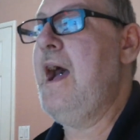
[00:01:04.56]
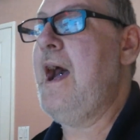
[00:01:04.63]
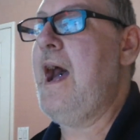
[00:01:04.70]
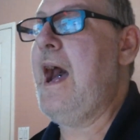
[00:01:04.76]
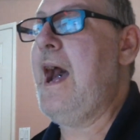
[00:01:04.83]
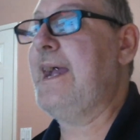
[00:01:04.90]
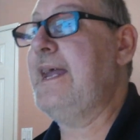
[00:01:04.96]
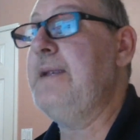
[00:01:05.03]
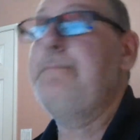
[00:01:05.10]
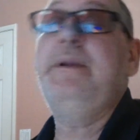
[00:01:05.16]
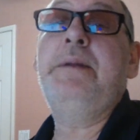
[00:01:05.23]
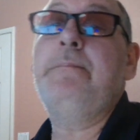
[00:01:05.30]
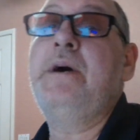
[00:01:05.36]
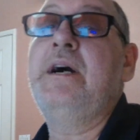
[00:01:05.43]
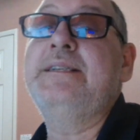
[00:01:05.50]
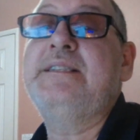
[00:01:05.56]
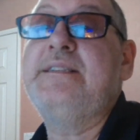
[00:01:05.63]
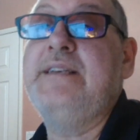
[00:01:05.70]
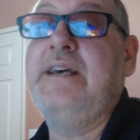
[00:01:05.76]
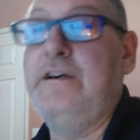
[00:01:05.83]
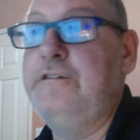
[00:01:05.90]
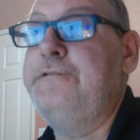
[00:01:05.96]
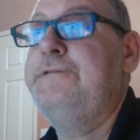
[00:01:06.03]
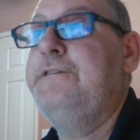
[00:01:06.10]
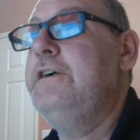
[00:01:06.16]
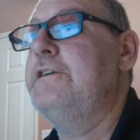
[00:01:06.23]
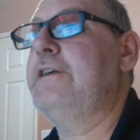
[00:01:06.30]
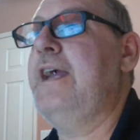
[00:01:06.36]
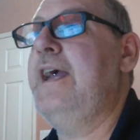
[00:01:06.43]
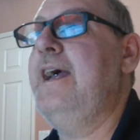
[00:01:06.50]
I gotta be myself,
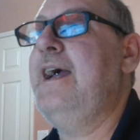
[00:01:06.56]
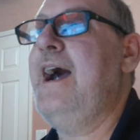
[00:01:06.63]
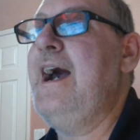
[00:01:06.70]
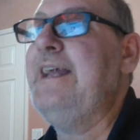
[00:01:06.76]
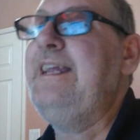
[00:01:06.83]
okay? I